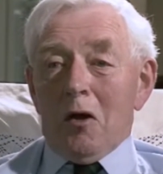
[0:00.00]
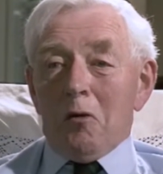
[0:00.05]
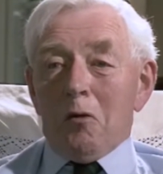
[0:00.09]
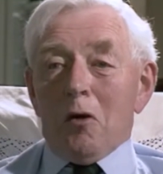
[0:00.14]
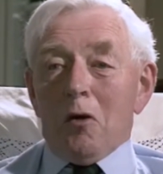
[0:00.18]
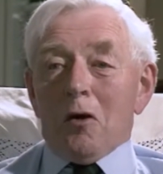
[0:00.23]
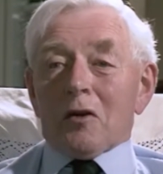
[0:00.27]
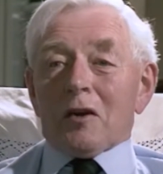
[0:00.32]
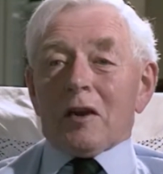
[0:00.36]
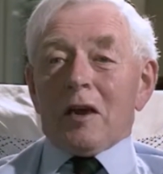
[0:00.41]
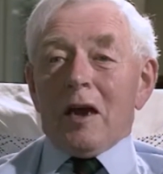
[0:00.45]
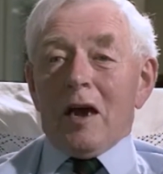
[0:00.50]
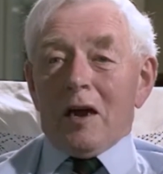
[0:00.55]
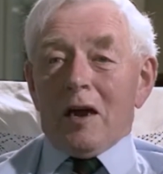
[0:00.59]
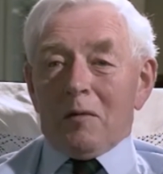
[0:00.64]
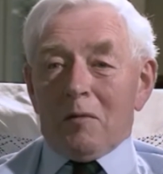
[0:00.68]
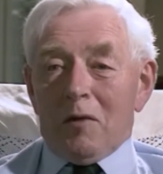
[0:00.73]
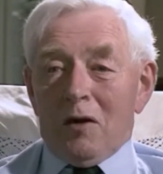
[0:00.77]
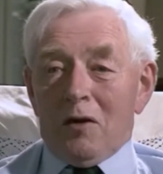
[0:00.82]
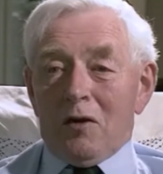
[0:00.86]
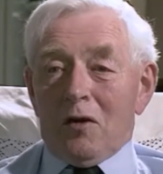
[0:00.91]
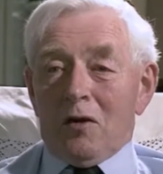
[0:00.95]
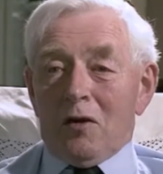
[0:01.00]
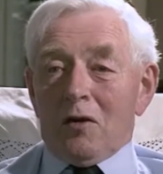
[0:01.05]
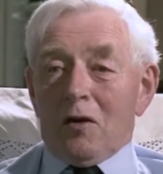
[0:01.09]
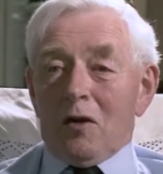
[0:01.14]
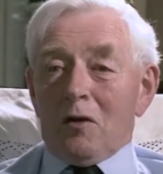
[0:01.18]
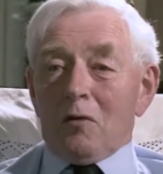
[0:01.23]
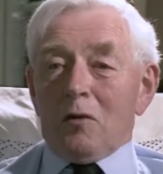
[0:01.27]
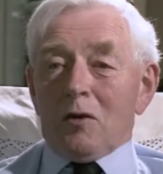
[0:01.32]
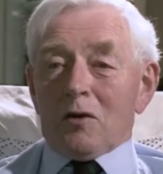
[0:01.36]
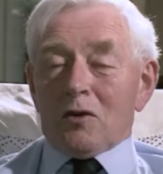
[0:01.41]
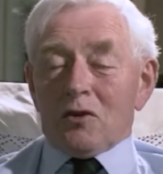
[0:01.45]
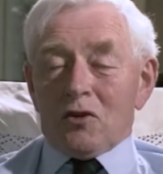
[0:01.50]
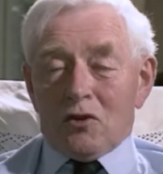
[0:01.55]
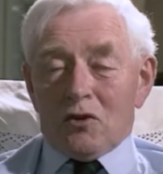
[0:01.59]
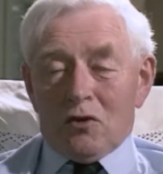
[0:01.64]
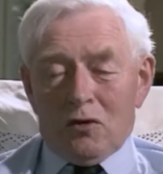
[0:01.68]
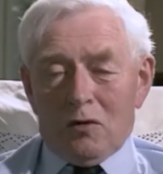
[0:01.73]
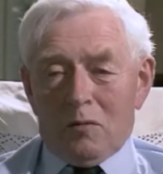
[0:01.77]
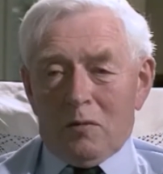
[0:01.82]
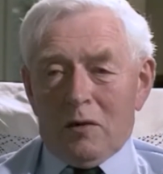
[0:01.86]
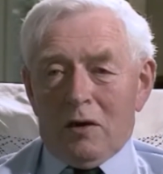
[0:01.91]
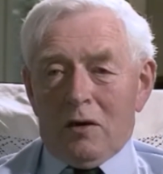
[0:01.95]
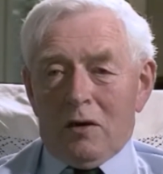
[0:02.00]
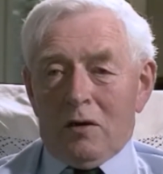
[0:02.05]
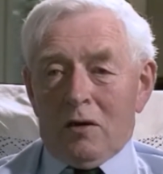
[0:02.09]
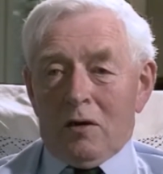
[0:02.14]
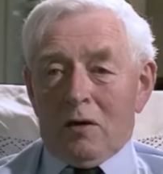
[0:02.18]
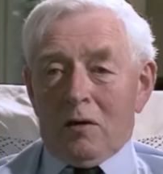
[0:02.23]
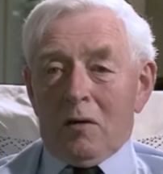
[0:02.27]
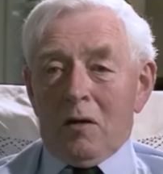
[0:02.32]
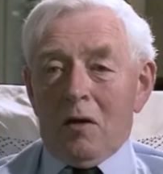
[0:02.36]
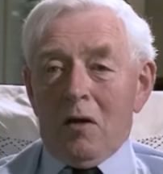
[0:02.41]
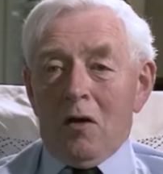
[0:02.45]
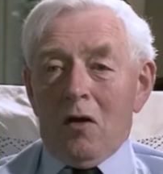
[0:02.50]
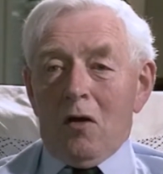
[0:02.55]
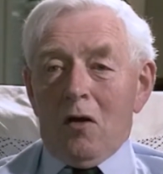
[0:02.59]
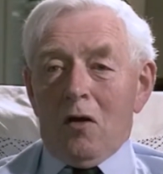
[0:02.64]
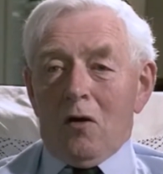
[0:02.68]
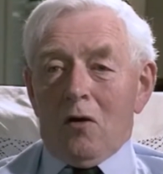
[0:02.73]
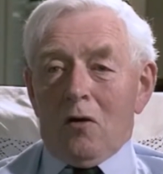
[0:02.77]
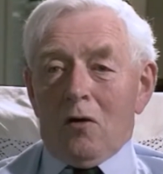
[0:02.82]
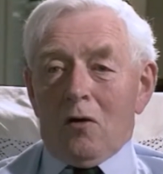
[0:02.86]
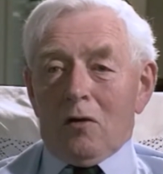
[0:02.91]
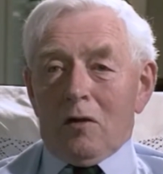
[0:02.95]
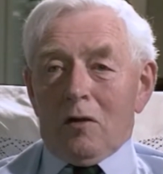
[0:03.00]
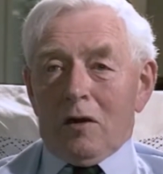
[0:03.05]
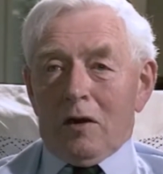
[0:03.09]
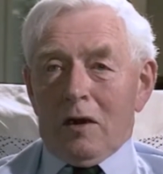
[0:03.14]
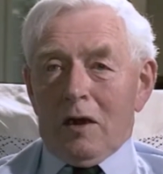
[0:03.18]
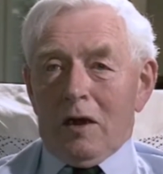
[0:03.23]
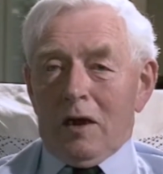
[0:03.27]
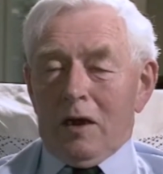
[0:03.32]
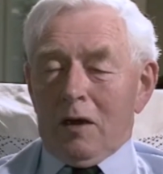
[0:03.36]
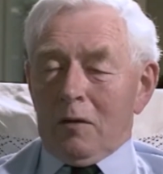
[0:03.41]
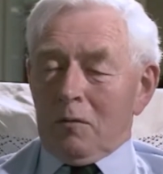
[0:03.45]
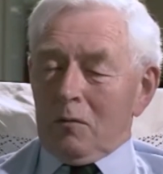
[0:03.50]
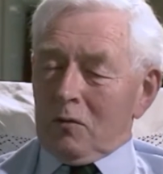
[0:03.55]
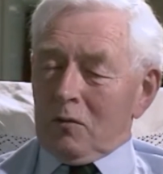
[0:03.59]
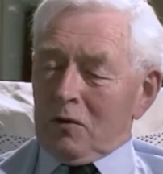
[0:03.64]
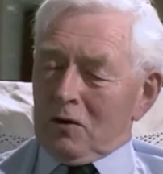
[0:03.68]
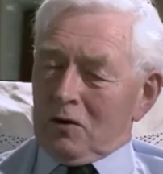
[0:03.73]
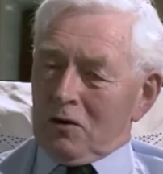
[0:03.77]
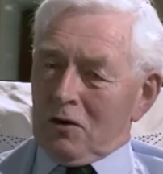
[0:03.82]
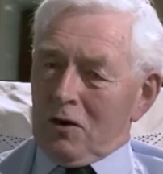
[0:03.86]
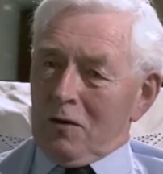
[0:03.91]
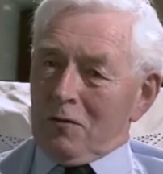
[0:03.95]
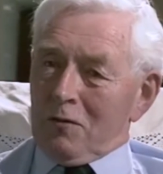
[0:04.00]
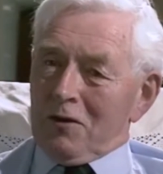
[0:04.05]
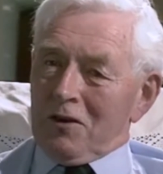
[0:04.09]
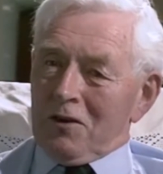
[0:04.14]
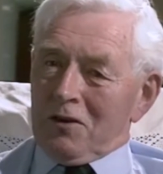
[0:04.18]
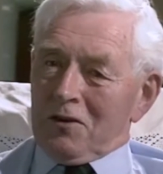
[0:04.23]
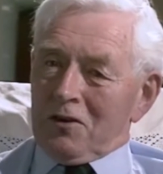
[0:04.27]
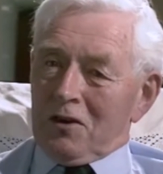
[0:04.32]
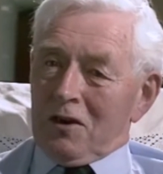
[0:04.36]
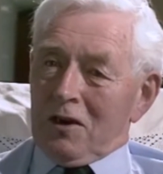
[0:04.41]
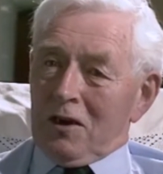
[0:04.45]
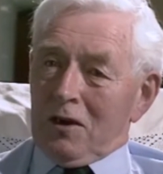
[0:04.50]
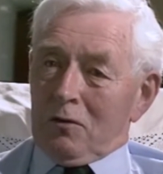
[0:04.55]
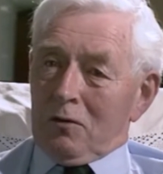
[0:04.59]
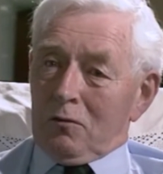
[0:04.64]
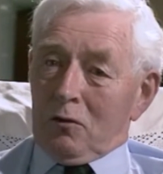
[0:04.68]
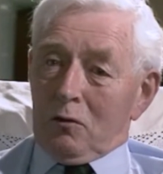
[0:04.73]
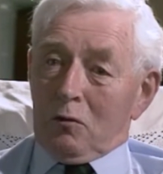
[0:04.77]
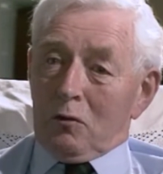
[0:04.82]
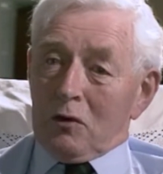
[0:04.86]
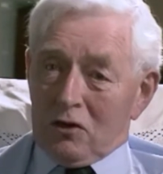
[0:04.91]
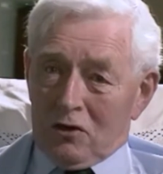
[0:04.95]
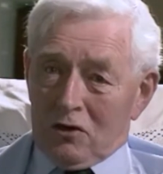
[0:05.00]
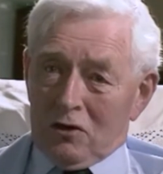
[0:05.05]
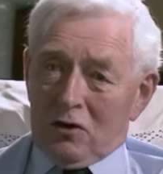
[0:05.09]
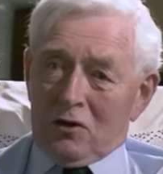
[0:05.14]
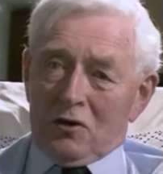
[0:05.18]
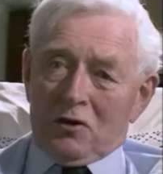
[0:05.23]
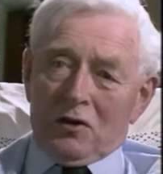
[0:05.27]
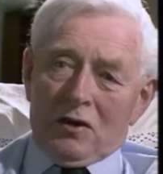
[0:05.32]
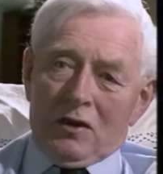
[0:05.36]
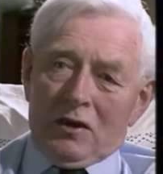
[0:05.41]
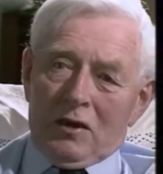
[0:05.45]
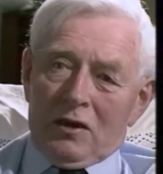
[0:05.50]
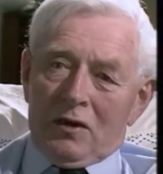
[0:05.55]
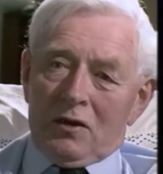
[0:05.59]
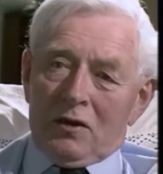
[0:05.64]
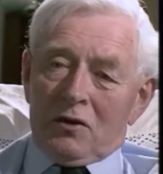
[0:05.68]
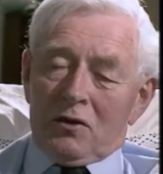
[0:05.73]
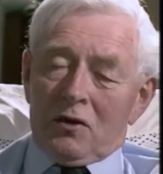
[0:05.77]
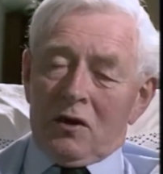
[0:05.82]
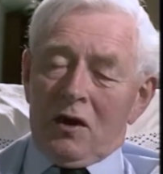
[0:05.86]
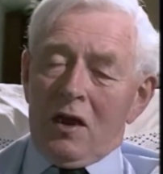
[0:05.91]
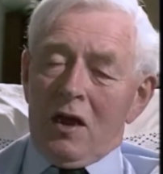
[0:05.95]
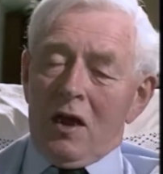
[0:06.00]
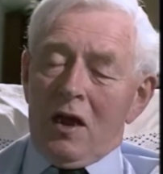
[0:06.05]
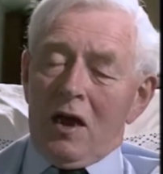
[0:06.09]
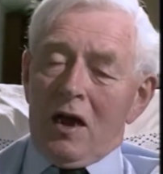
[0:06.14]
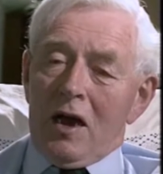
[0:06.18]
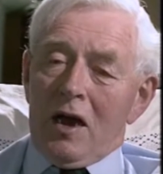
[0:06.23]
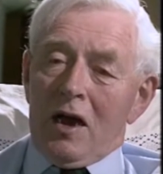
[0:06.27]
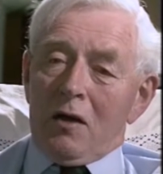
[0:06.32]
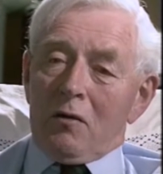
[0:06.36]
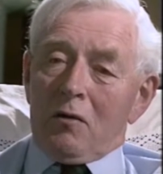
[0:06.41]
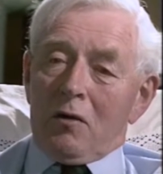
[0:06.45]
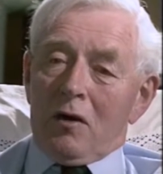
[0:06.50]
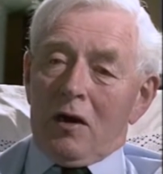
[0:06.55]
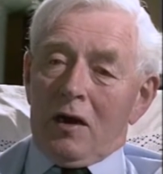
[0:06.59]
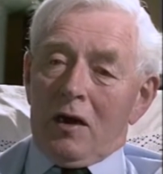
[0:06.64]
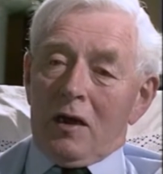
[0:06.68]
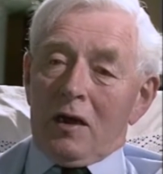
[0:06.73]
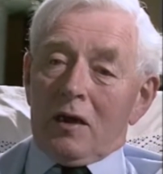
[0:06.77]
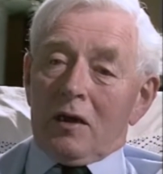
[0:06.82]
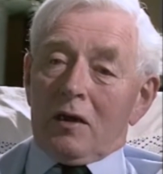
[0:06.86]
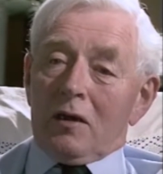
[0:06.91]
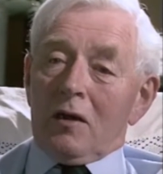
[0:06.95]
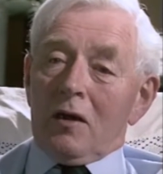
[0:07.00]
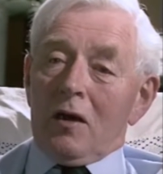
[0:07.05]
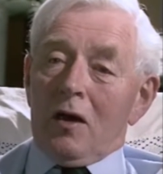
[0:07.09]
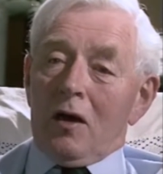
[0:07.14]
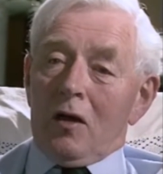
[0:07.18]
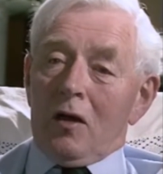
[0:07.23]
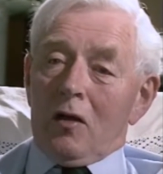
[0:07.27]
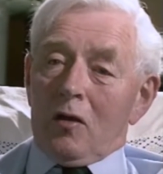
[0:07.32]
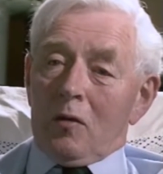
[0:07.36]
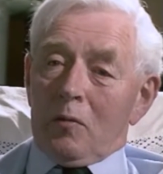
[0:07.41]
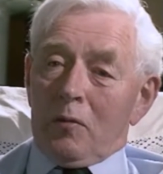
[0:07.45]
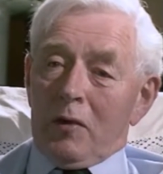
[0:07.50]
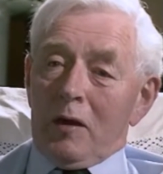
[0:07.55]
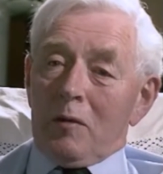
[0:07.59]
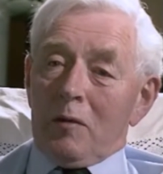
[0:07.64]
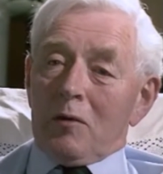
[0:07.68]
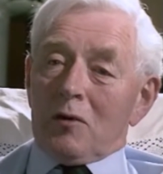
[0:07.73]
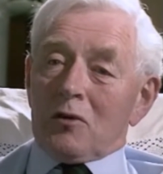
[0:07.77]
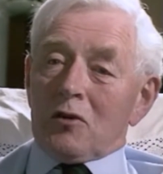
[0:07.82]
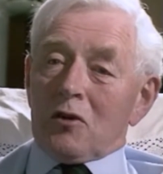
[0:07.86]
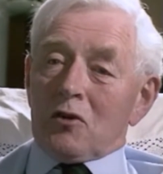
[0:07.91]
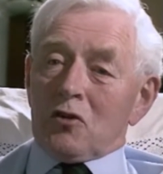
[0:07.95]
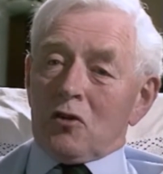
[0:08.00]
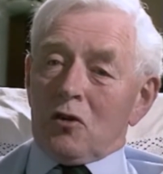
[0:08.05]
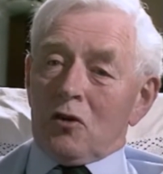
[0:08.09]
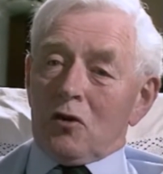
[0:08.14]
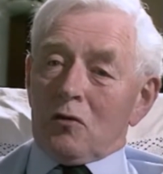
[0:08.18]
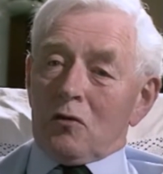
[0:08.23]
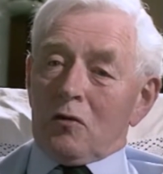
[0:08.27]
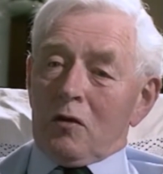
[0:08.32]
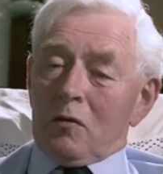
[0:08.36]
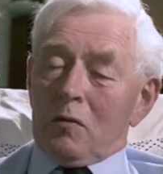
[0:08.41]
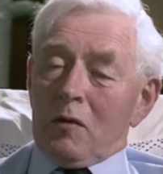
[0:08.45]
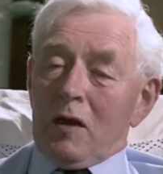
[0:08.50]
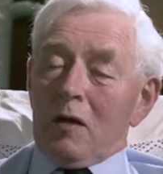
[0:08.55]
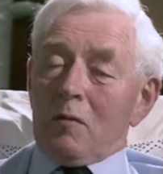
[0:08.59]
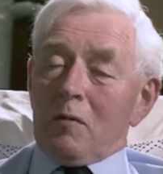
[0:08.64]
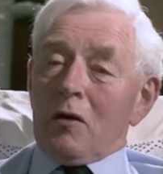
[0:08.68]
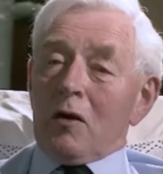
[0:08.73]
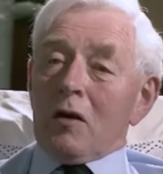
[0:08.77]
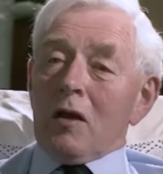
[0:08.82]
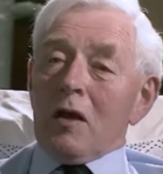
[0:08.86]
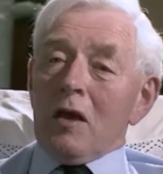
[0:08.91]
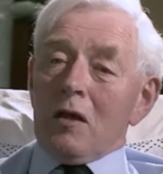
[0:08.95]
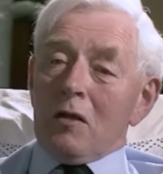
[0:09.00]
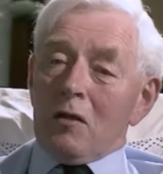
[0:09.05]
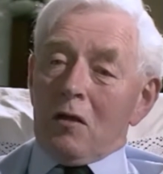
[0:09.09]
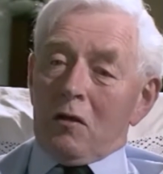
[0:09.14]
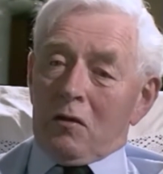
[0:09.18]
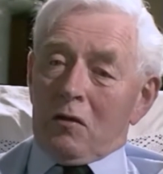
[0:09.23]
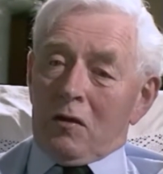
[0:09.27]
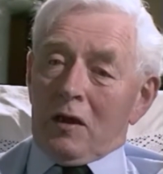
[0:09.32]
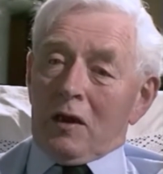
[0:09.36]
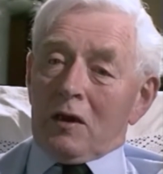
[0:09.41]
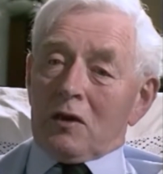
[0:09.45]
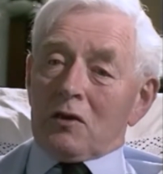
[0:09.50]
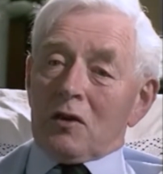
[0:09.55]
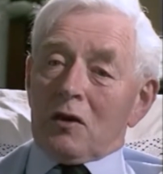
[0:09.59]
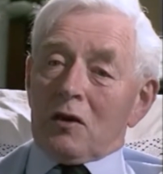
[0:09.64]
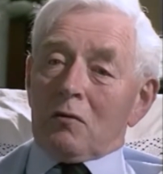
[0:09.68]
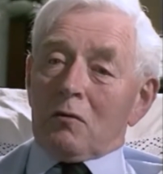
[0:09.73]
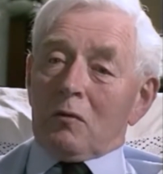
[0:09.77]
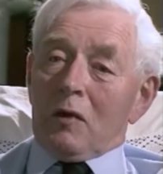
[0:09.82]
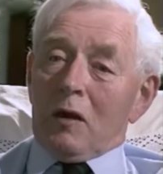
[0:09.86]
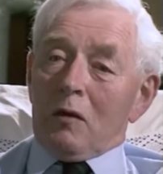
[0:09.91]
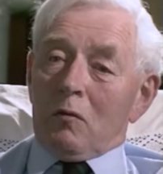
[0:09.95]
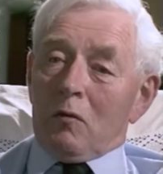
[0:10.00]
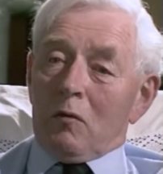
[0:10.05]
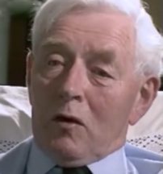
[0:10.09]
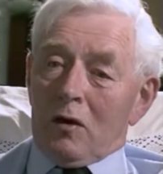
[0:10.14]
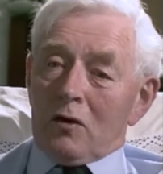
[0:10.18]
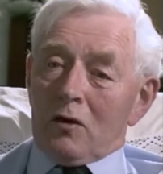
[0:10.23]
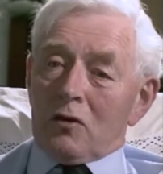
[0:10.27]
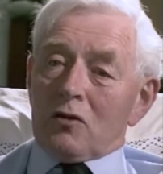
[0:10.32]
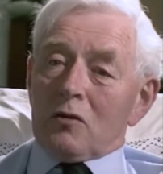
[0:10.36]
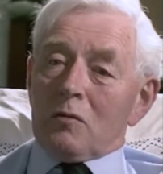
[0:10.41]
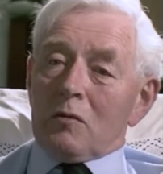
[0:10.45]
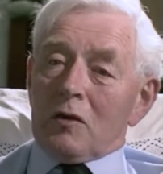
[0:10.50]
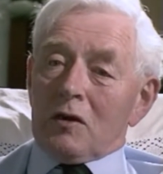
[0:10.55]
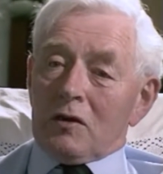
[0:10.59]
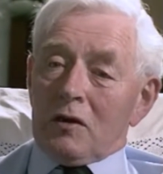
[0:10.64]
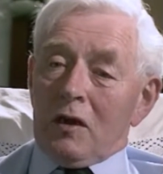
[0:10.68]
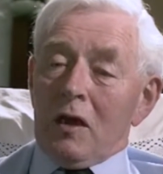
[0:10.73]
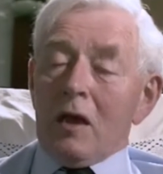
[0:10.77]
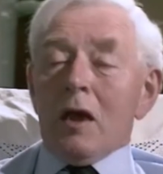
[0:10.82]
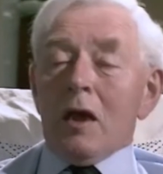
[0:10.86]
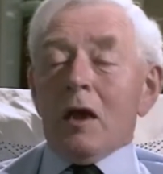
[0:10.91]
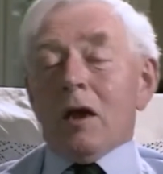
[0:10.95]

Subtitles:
what can be done and what should be done. All that I am determined to say and would wish to say is I would like other people to talk with me about the things that we want to maintain.